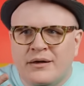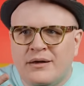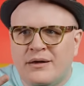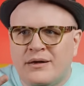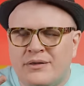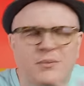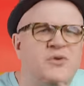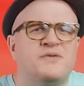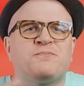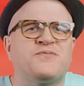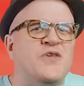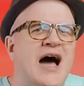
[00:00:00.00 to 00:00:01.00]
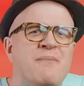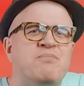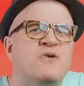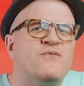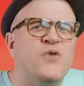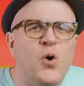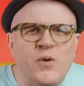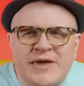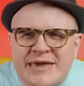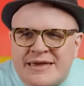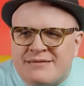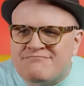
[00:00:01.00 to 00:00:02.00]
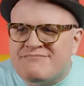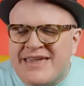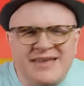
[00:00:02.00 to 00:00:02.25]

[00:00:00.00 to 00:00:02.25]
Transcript: uh, the most thought-provoking,